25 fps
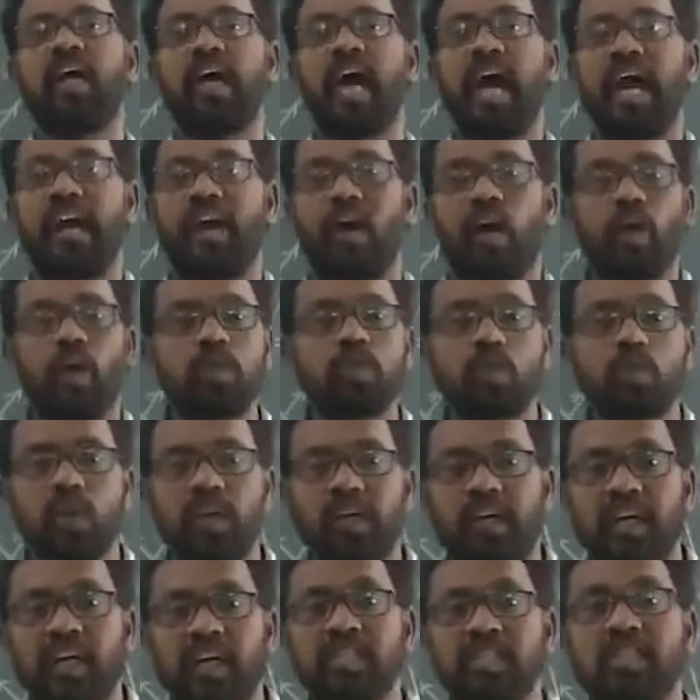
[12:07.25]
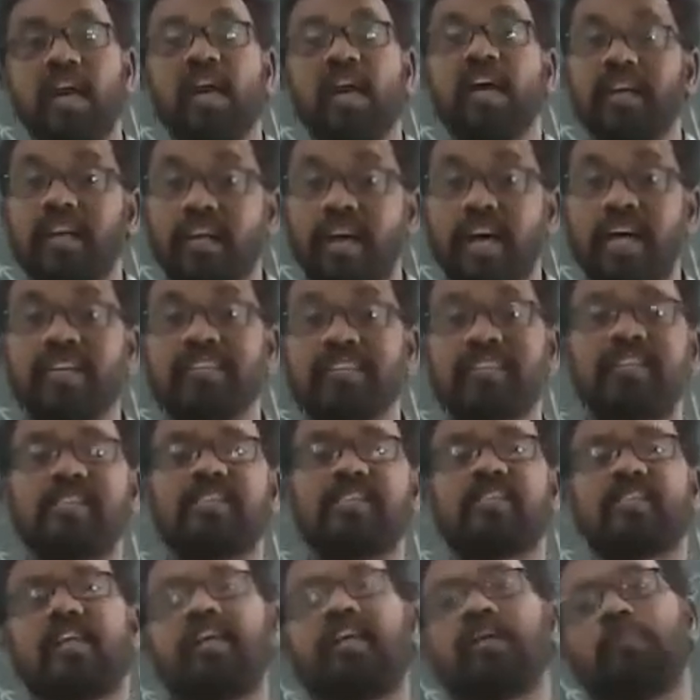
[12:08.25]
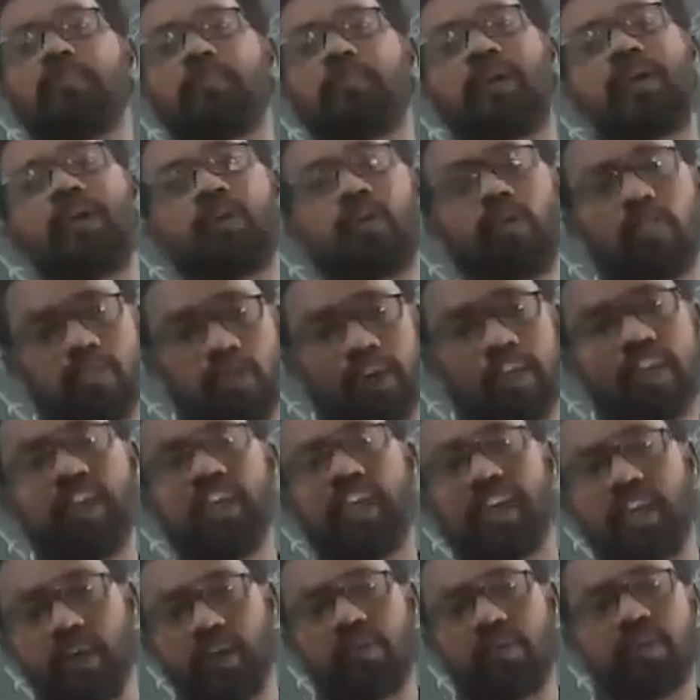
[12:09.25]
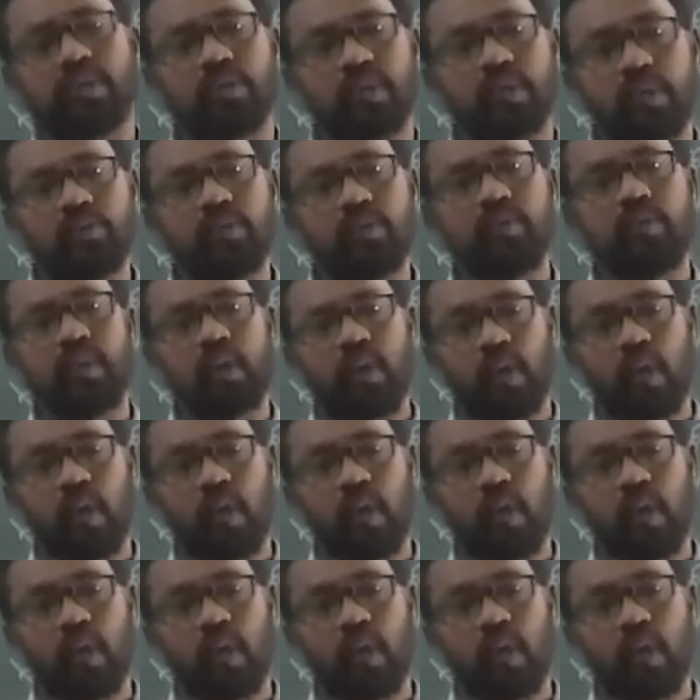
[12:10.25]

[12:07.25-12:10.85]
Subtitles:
and also it is consistent pair of linear equation.